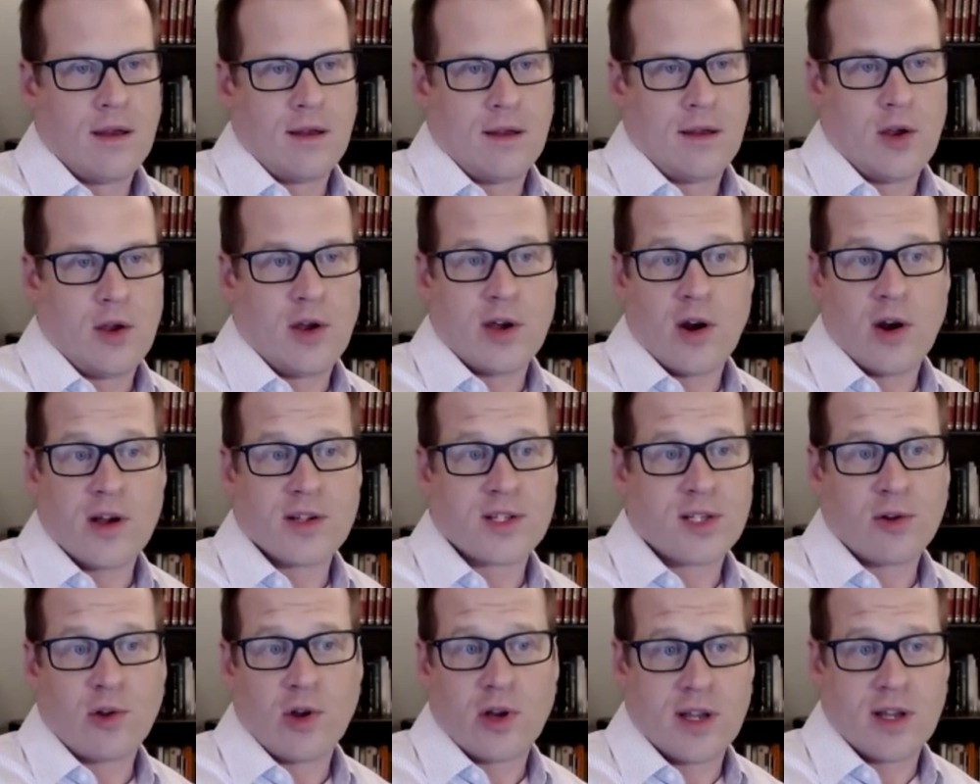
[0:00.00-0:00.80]
You can
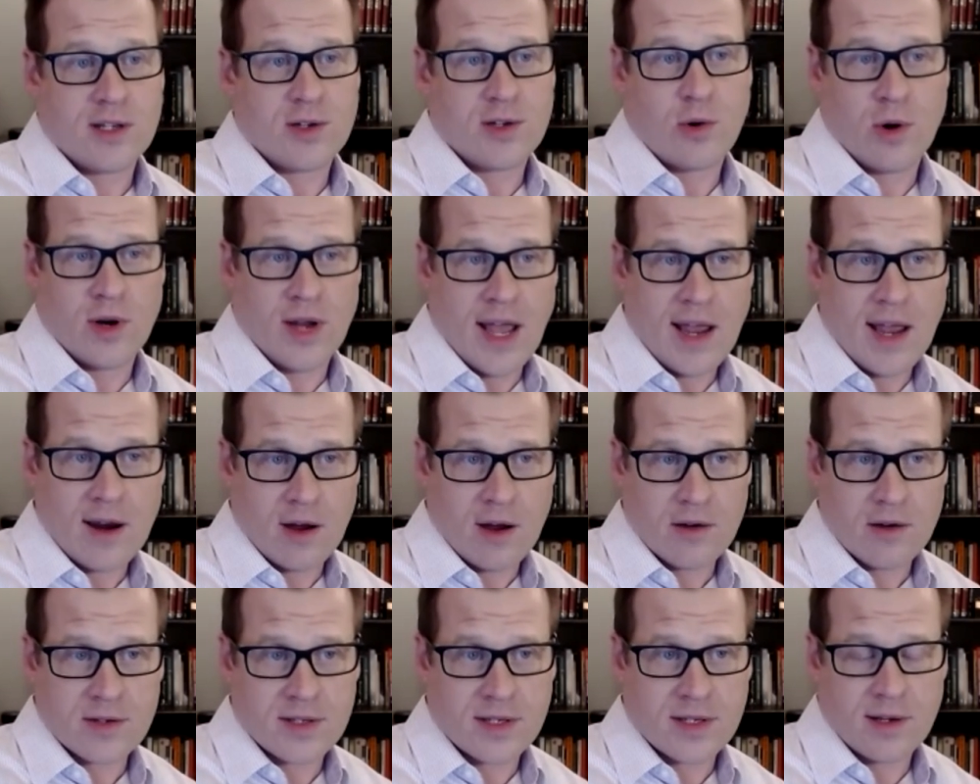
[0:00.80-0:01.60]
also look at
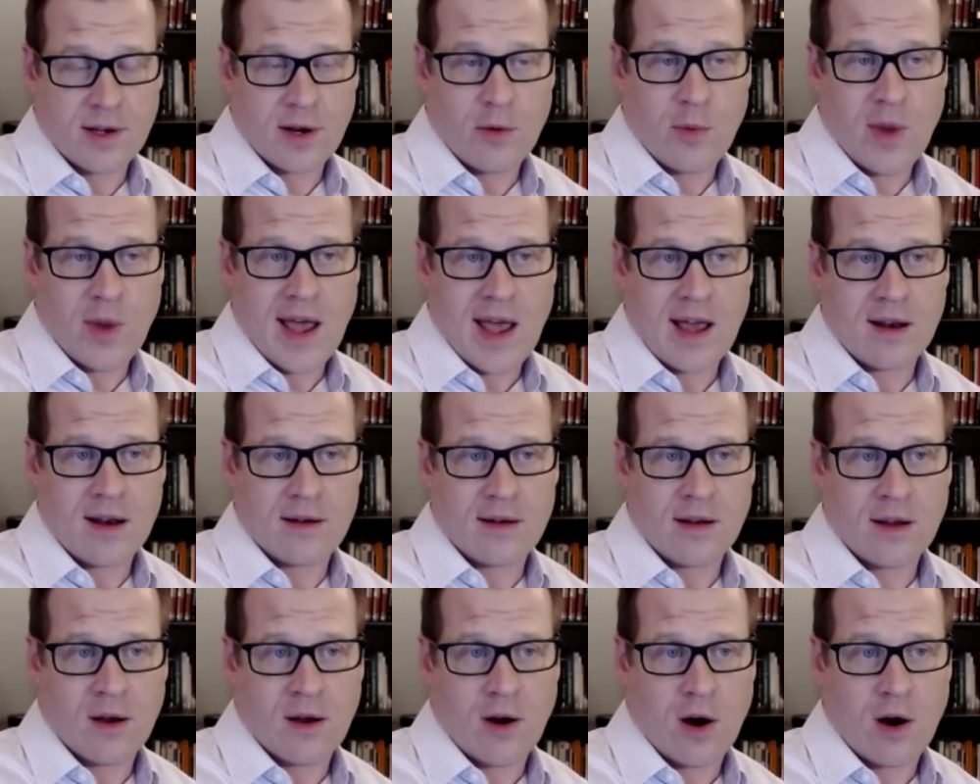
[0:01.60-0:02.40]
tornadoes. We
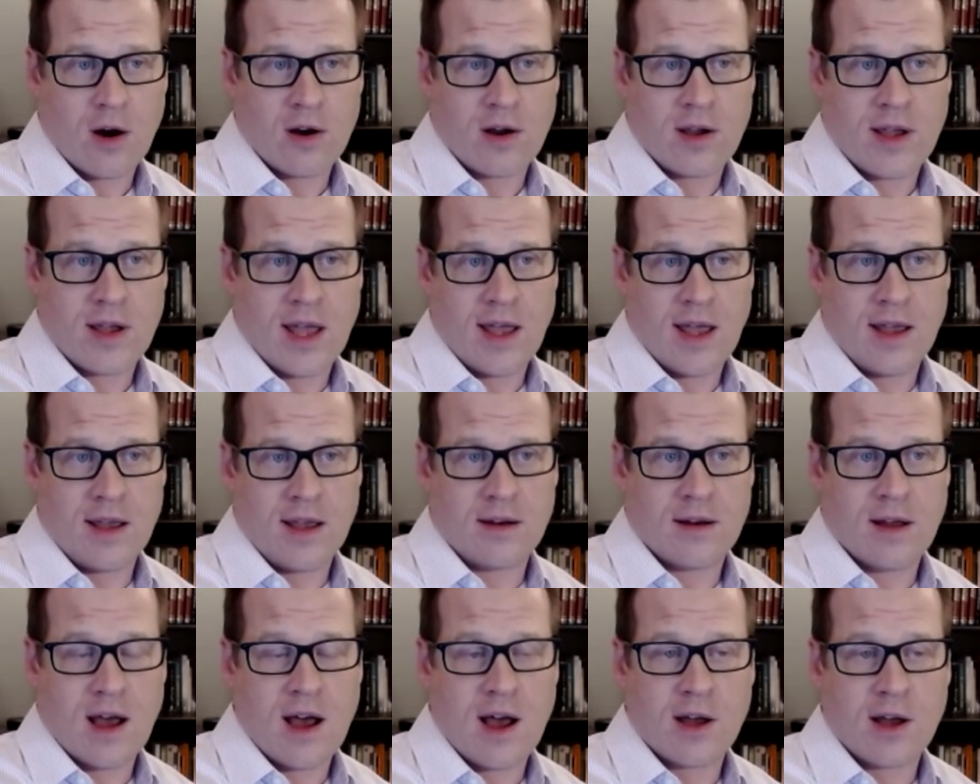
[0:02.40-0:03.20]
had
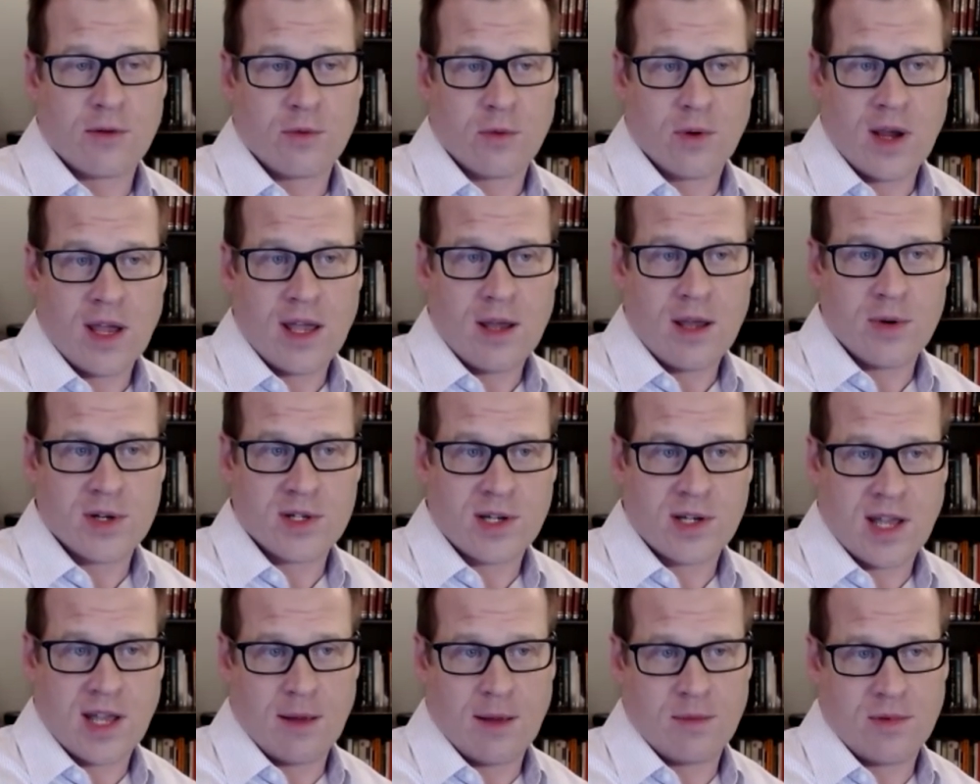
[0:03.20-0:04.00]
Hurricane Henri,
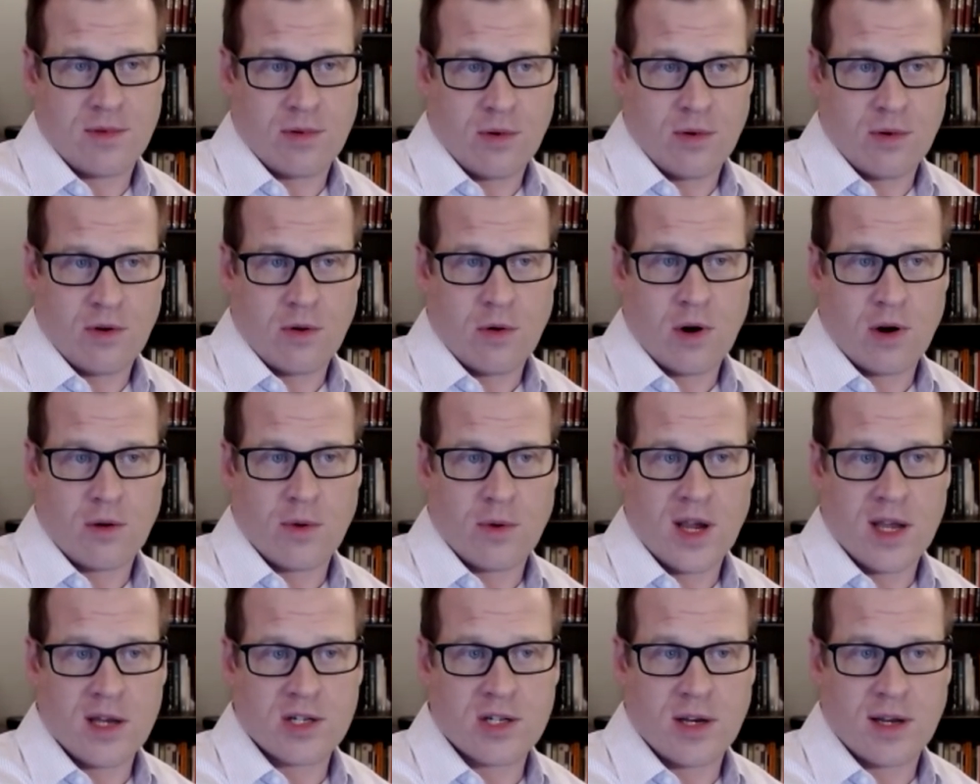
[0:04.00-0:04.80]
which came through our
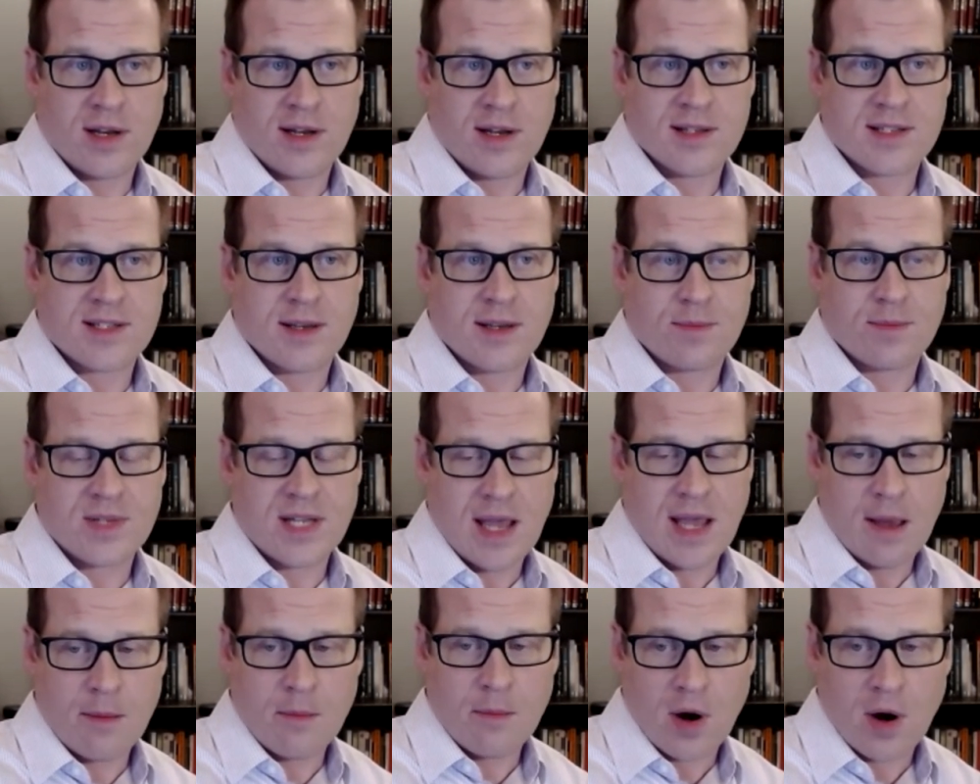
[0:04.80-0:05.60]
region in
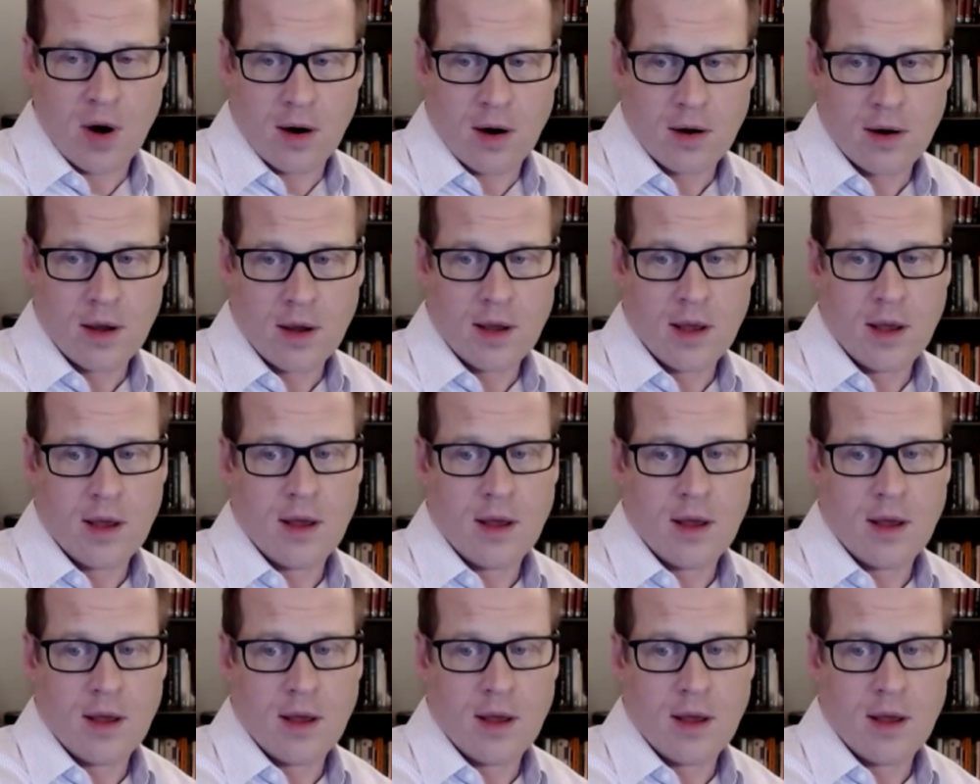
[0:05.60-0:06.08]
September.